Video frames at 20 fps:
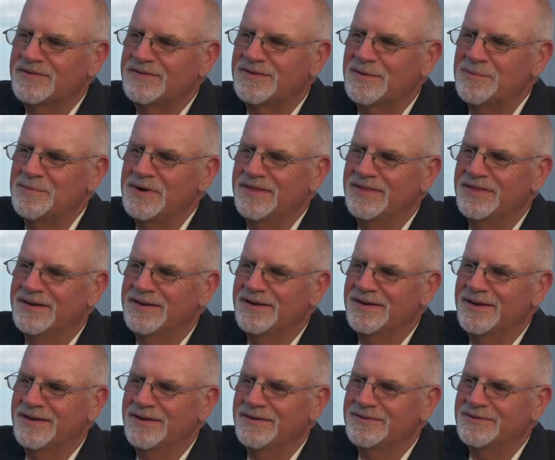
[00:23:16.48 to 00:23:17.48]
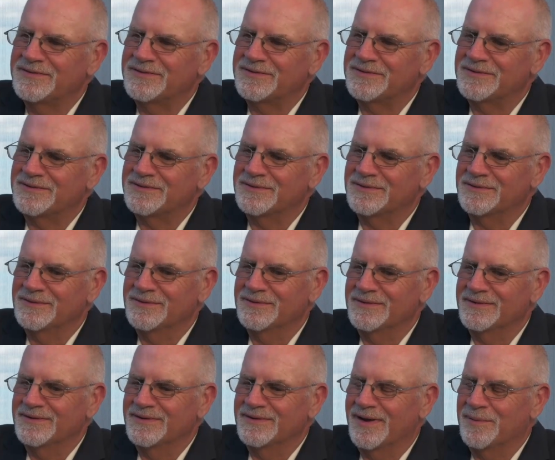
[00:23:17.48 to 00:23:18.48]
somebody that is
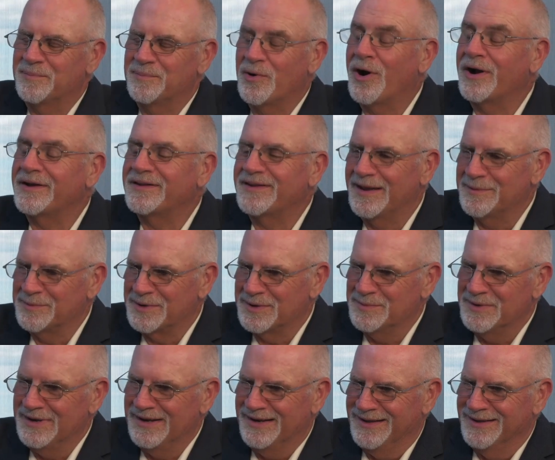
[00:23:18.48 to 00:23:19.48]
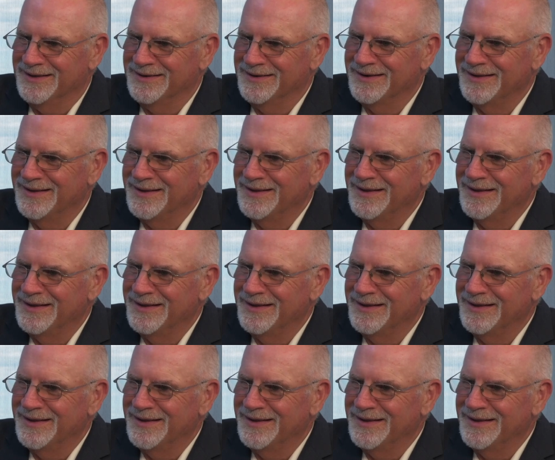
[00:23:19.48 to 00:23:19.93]
a part-time comedian.